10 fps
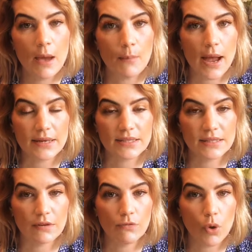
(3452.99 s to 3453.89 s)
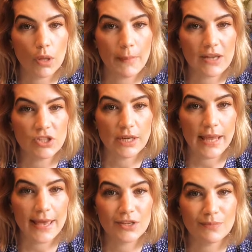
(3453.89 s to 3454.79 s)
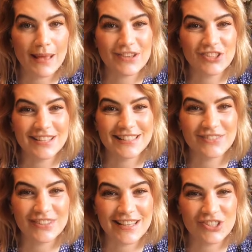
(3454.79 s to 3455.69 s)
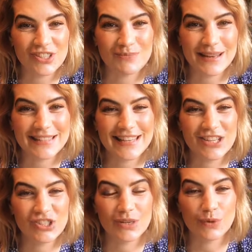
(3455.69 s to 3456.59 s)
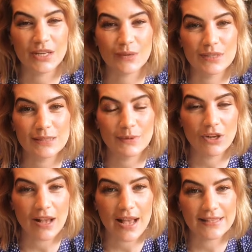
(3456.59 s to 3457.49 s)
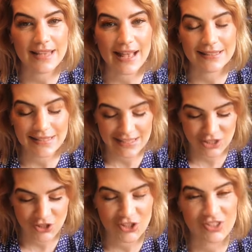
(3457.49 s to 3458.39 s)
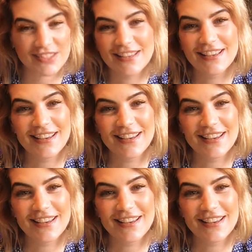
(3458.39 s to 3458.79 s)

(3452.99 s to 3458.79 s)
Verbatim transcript: practicing folk magic, candle magic, divination, meditation, working with spirit guides, ancestors,